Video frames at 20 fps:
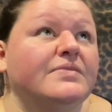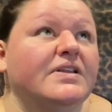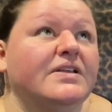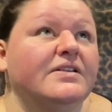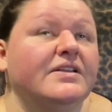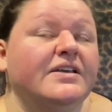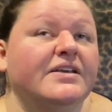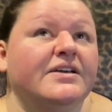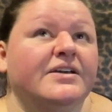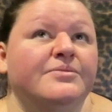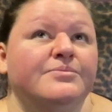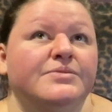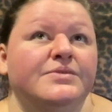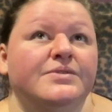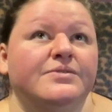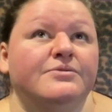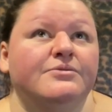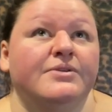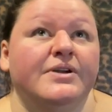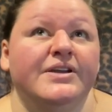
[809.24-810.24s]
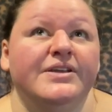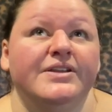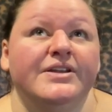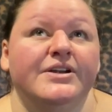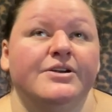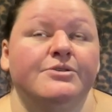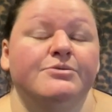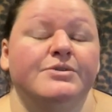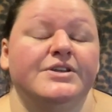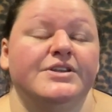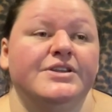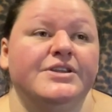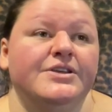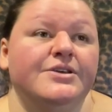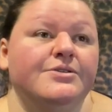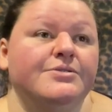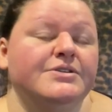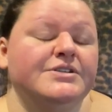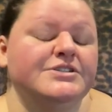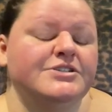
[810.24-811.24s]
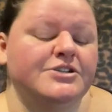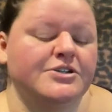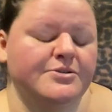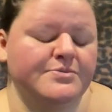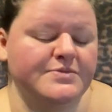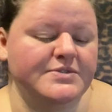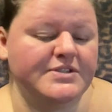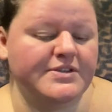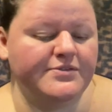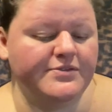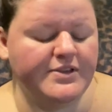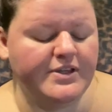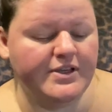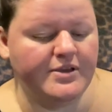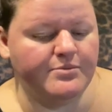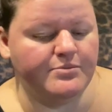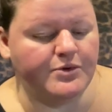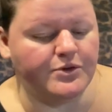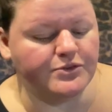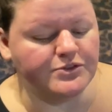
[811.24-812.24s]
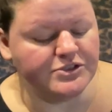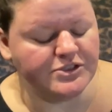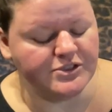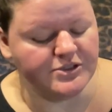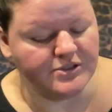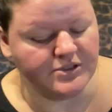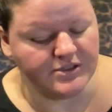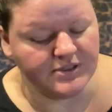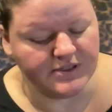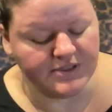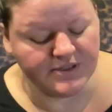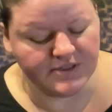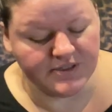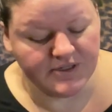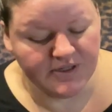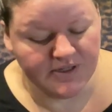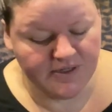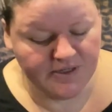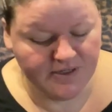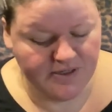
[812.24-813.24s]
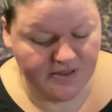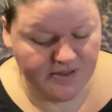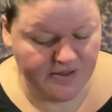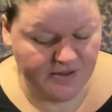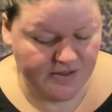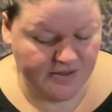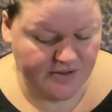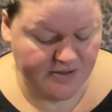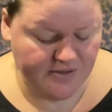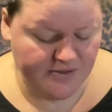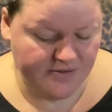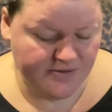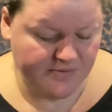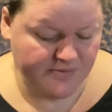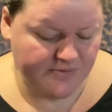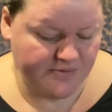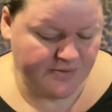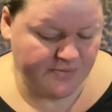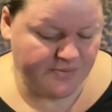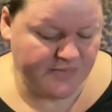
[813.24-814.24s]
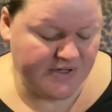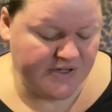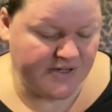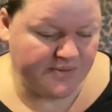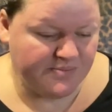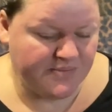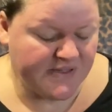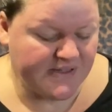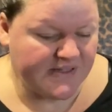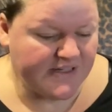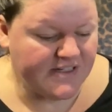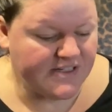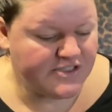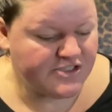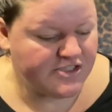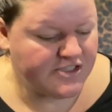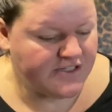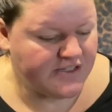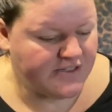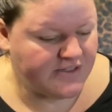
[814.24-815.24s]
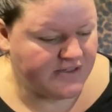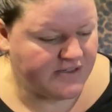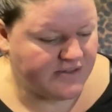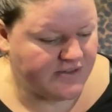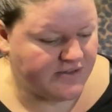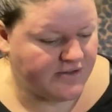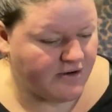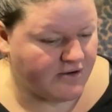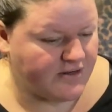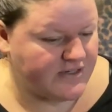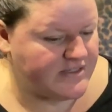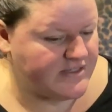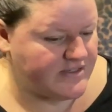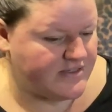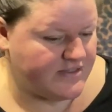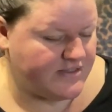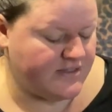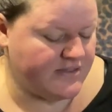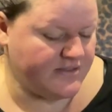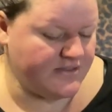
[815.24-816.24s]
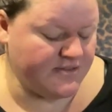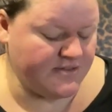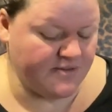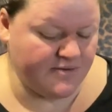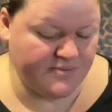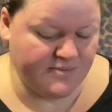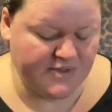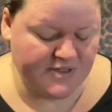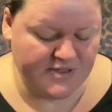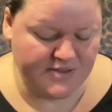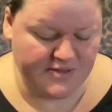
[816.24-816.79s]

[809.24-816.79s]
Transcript: like I'm right there with you in terms of the emotional and manipulation and narcissism.